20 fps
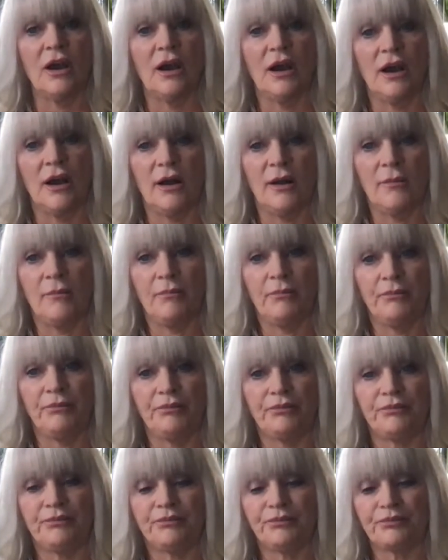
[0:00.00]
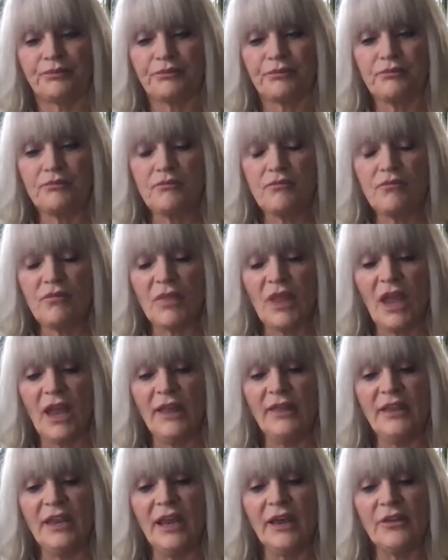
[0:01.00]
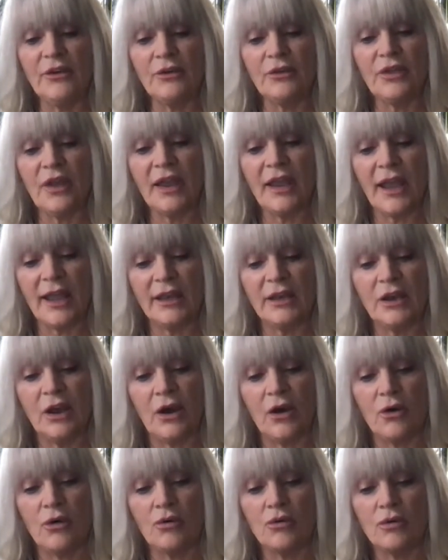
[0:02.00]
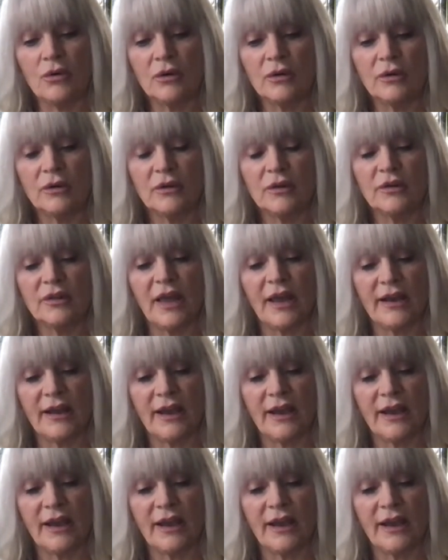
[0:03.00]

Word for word: um, and the other thing i know that